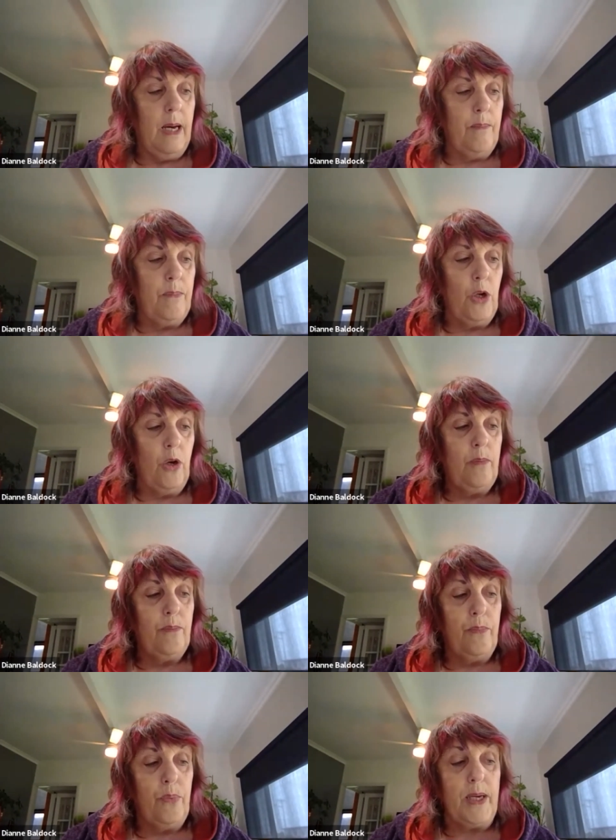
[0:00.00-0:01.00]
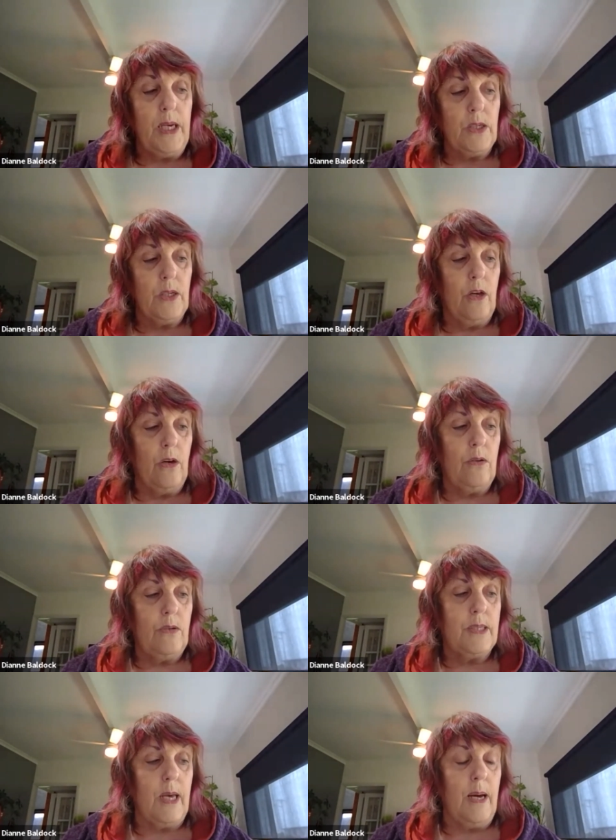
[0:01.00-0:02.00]
you know, bring into
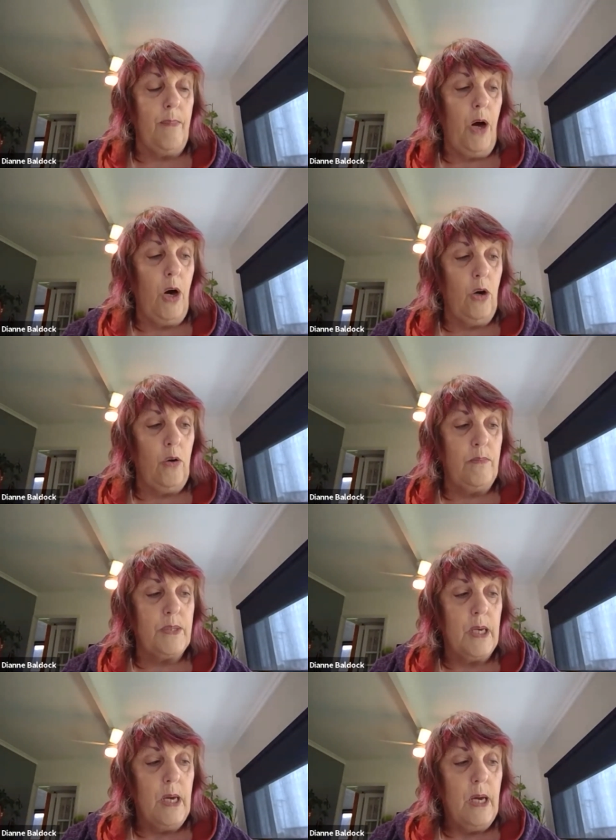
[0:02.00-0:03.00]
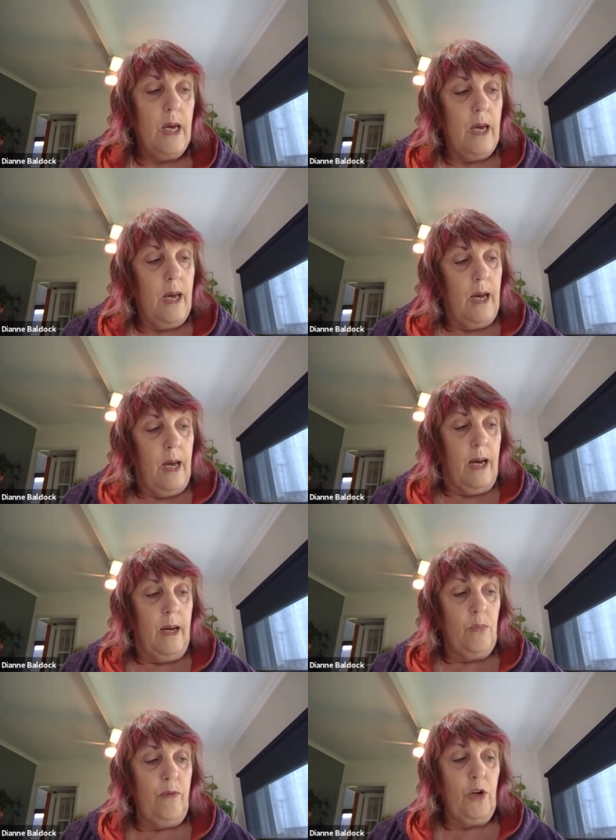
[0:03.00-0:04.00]
those homes.
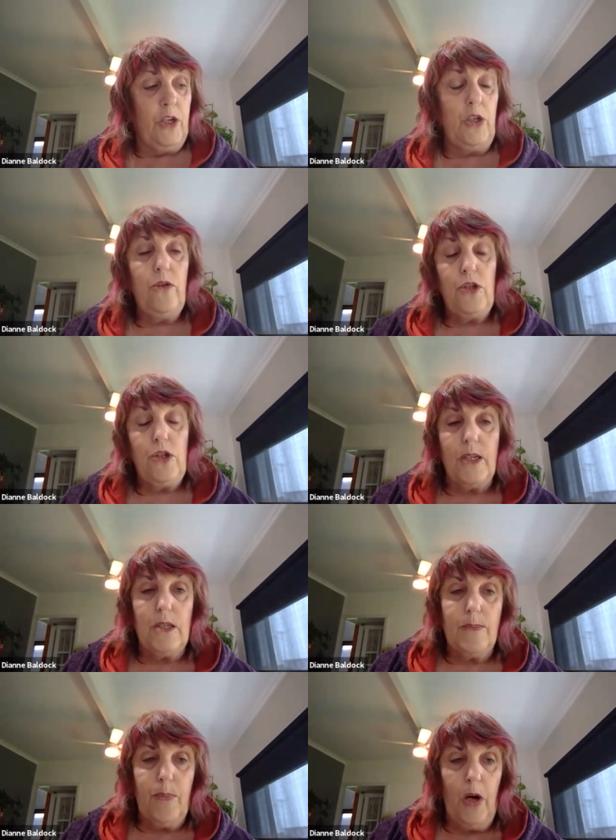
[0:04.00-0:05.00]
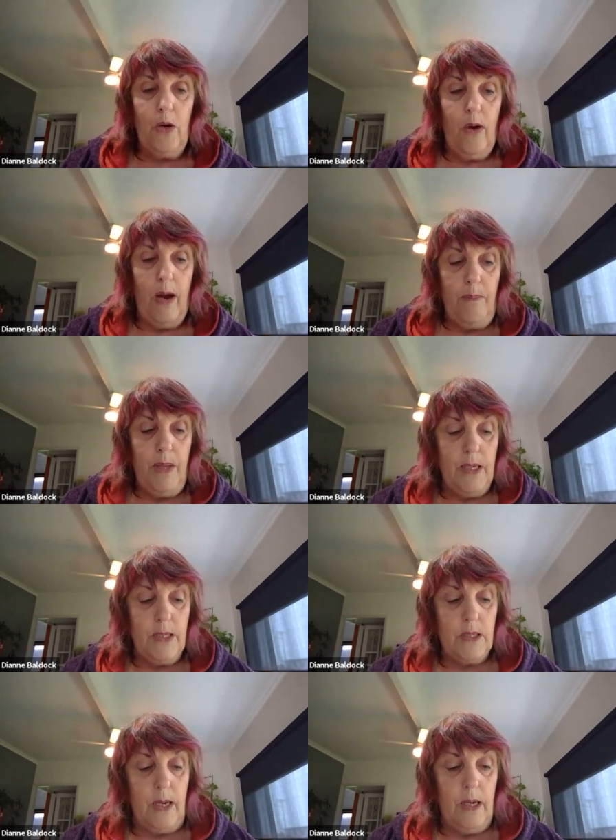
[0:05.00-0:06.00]
We've got a youth justice program that
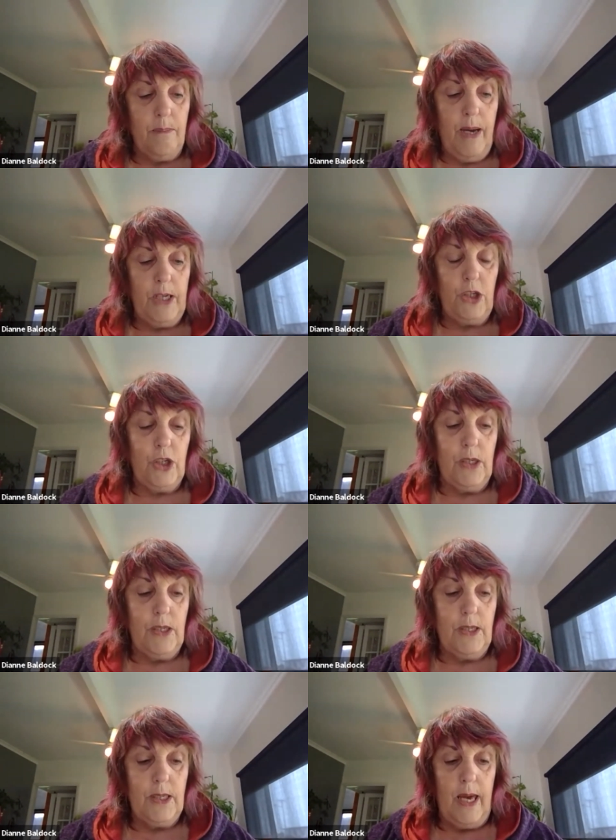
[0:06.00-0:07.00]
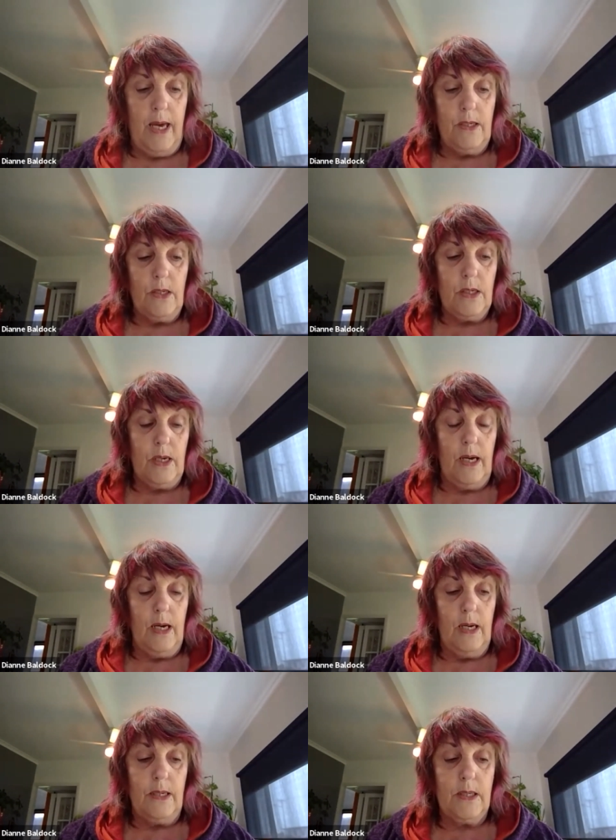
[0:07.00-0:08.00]
manages and
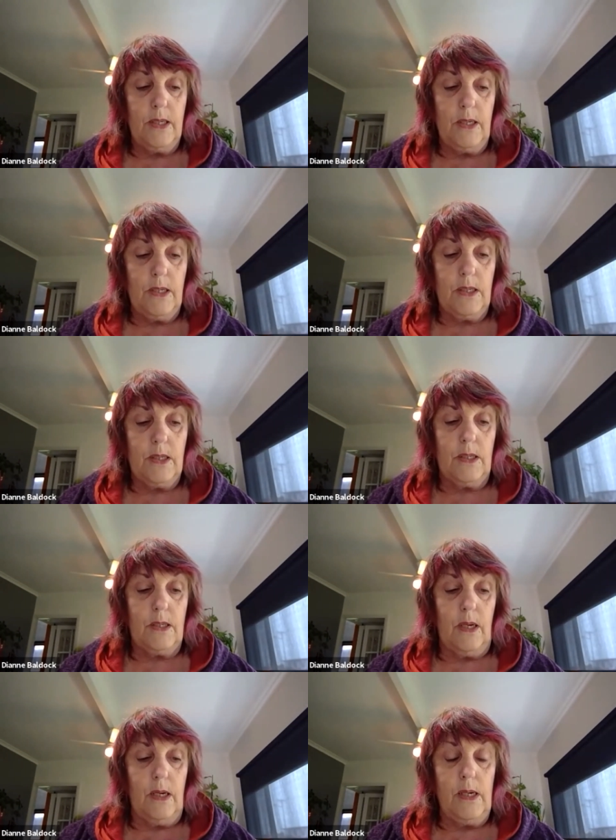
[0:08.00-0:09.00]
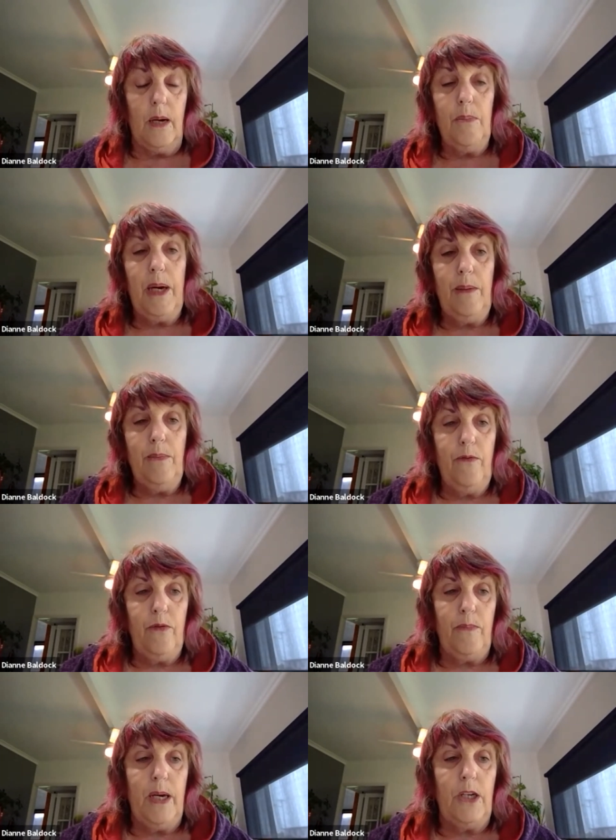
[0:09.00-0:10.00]
assists young people
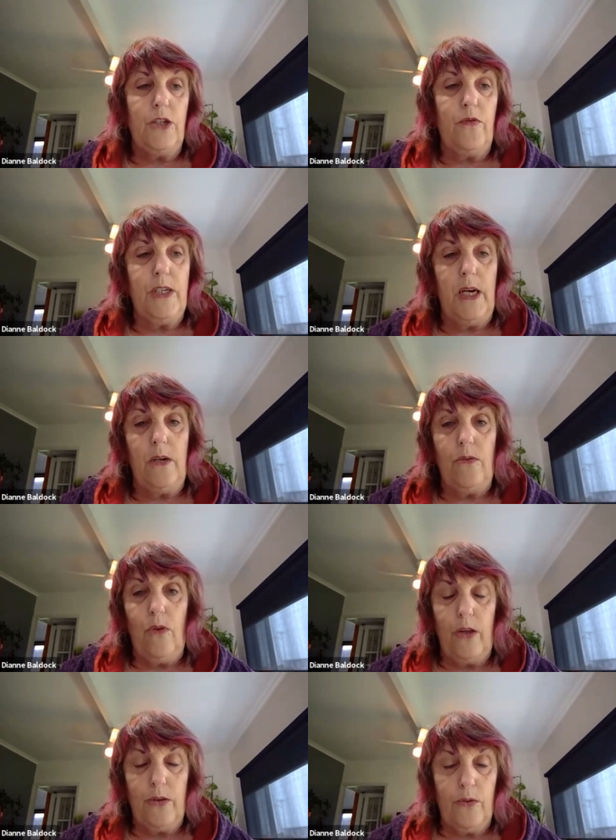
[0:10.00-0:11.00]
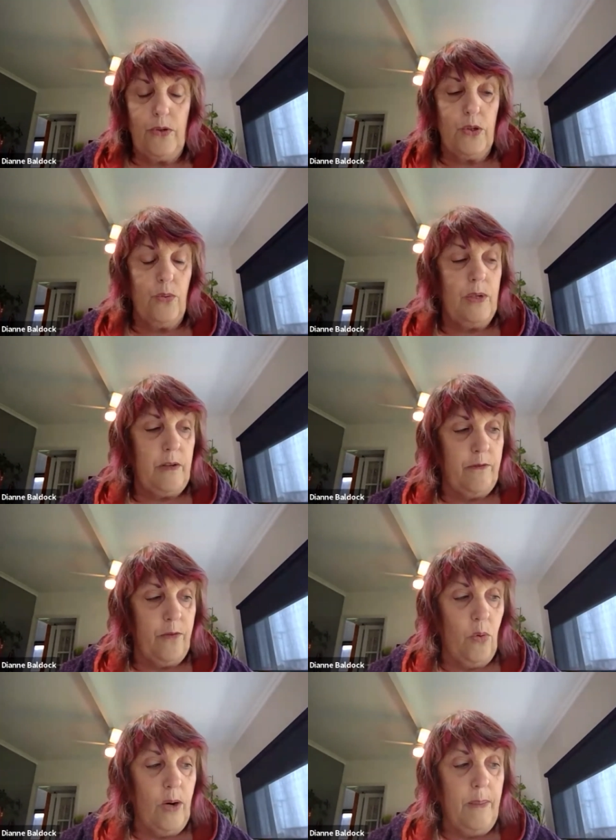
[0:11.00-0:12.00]
from the age of 10 right through to
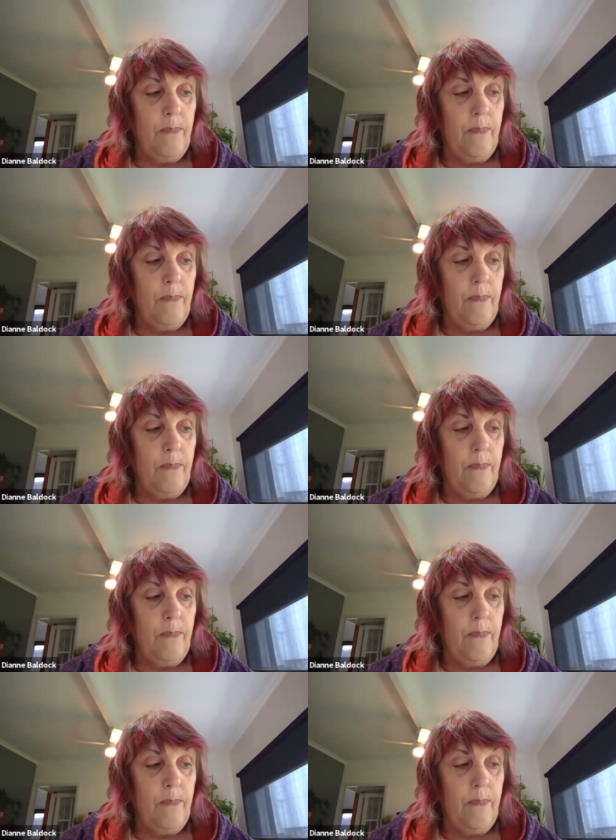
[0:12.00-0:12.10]
24.